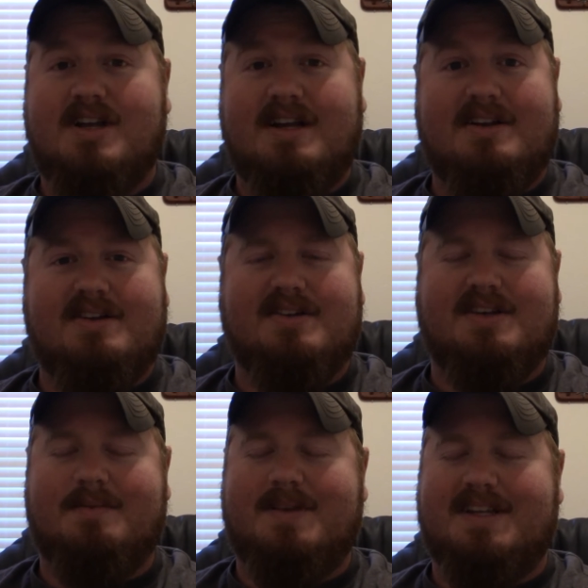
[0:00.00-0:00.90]
now,
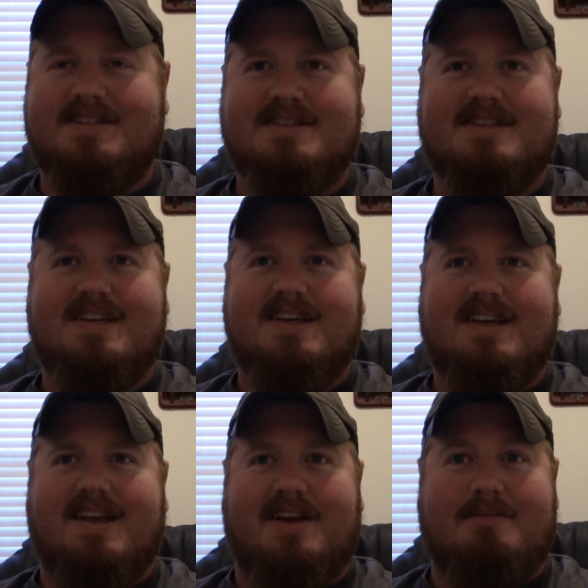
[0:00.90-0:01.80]
and I mean, it's
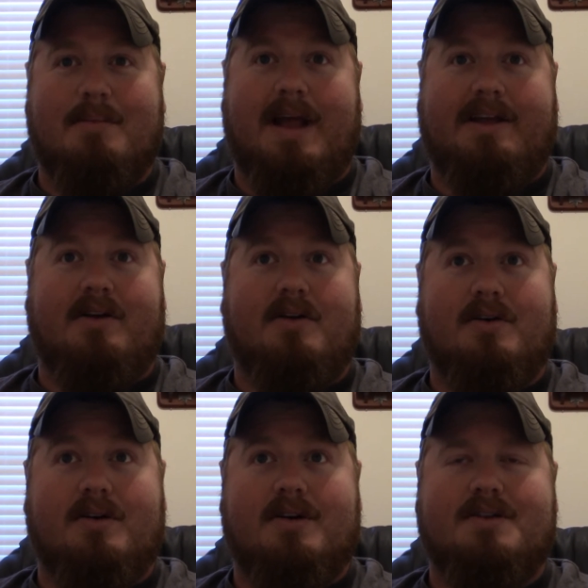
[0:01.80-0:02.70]
a
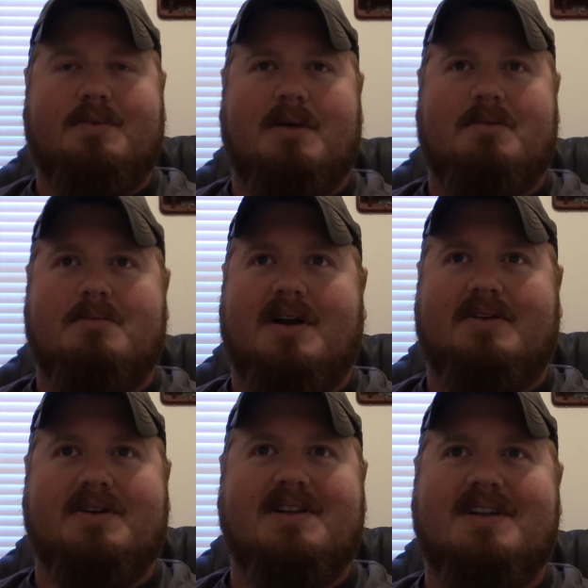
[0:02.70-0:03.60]
backyard where I put my
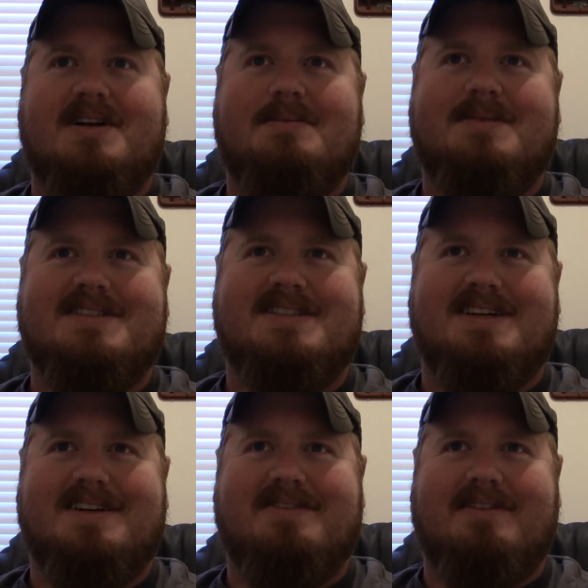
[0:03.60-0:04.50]
grill up and
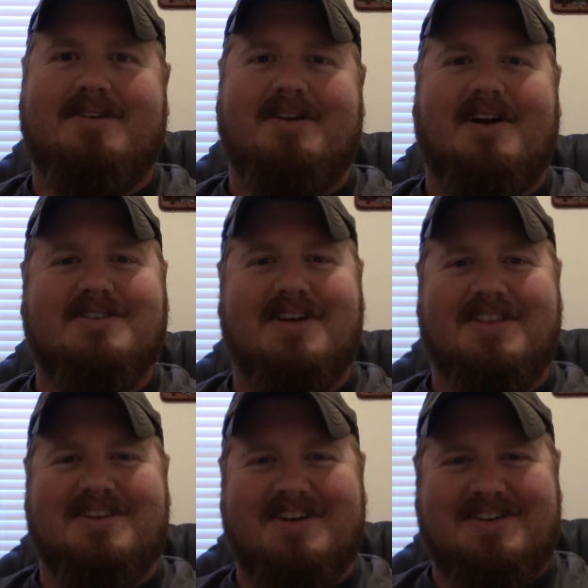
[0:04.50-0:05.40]
stuff after I knocked all
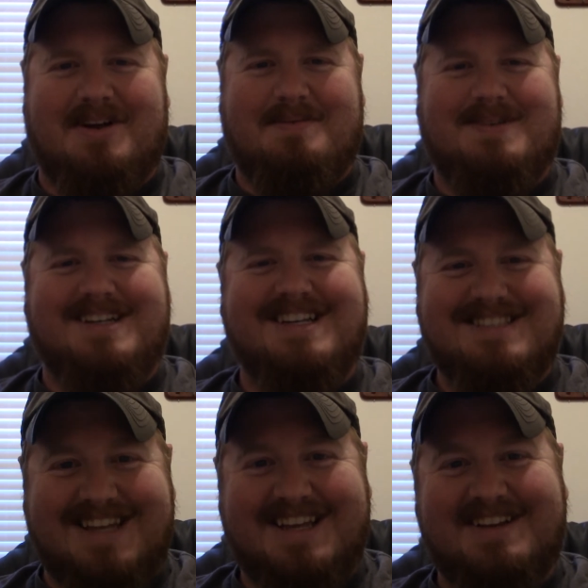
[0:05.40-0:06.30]
the dirt dauber
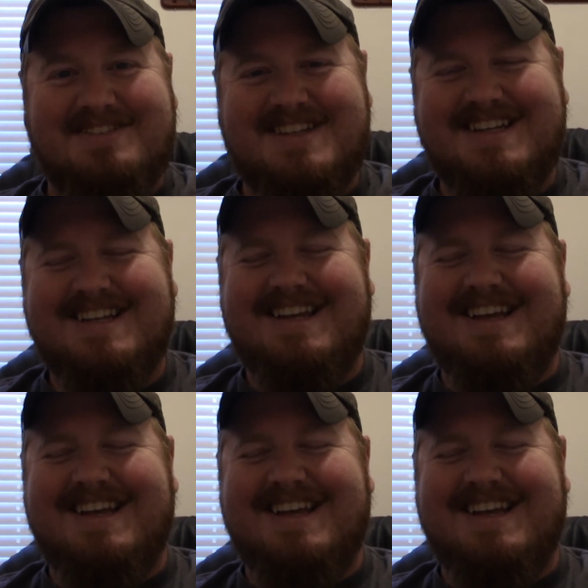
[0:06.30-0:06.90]
nests out of it.